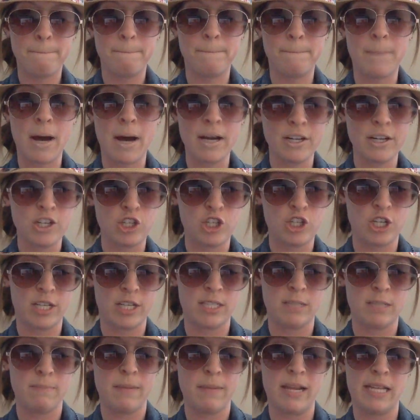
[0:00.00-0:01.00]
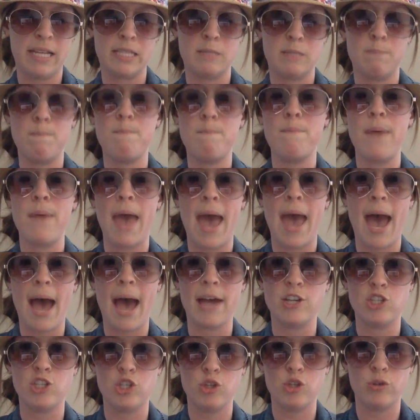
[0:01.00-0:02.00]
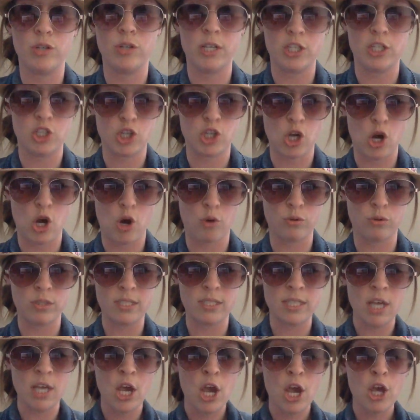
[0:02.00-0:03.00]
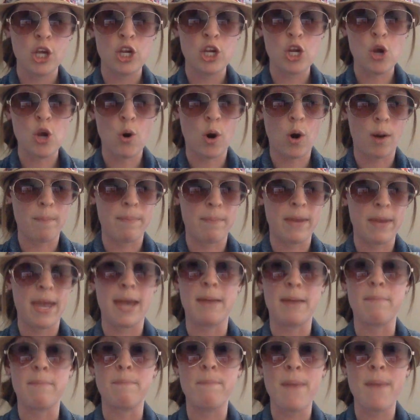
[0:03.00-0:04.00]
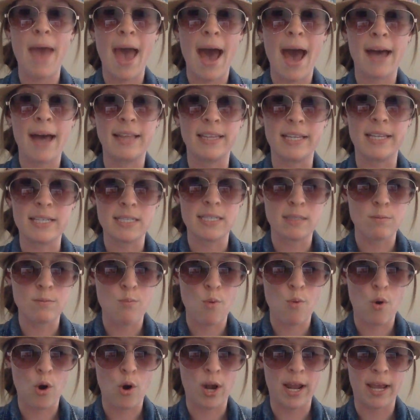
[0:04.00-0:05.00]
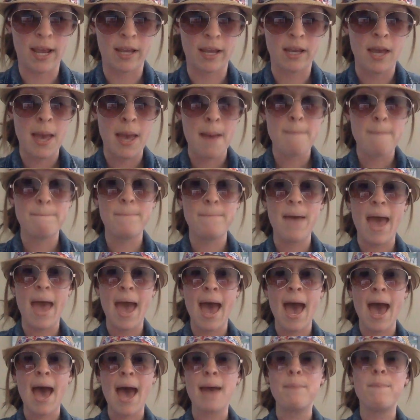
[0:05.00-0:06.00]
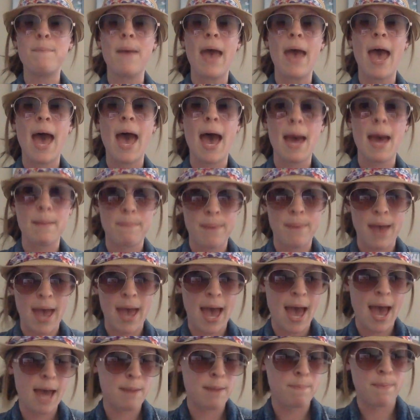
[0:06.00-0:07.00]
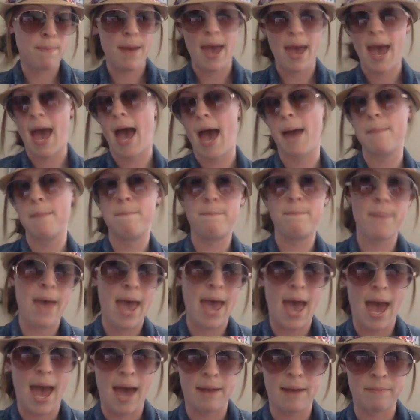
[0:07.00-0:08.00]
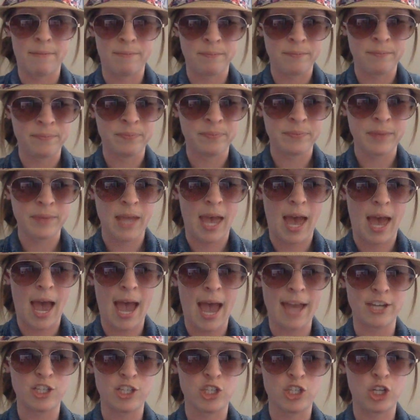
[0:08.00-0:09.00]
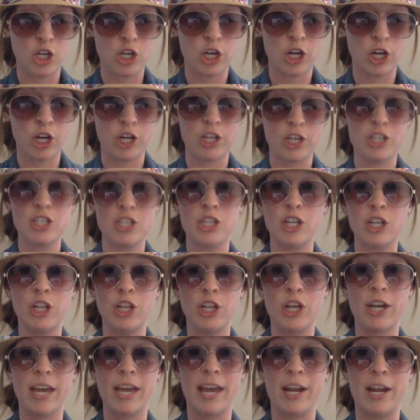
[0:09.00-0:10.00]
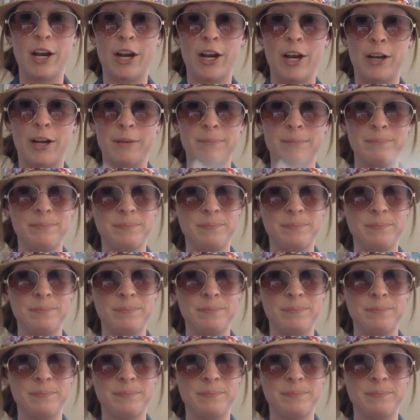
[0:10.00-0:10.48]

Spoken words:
Bunctious means bad, Junie Jones. You're being bad this morning. Bad, bad, bad, bad, bad. I turned to look at her.